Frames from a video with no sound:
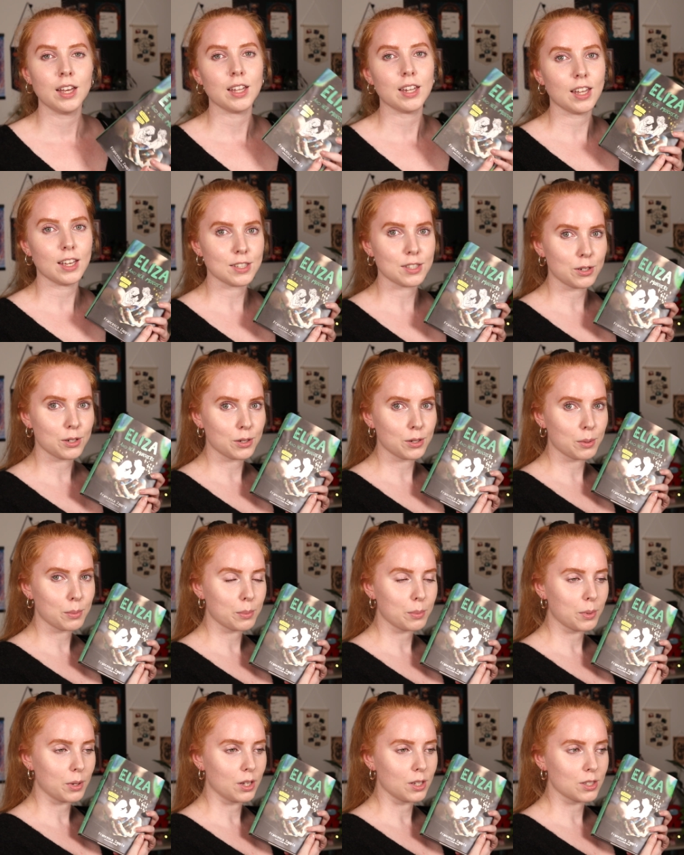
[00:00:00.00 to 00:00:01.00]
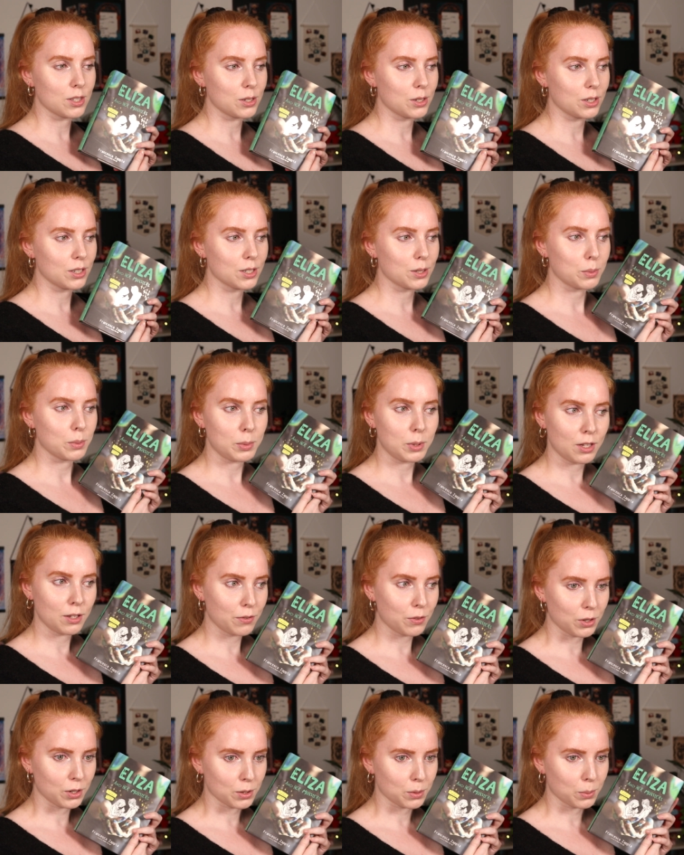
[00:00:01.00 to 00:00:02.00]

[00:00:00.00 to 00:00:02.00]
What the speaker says: Eliza and Her Monsters will be the first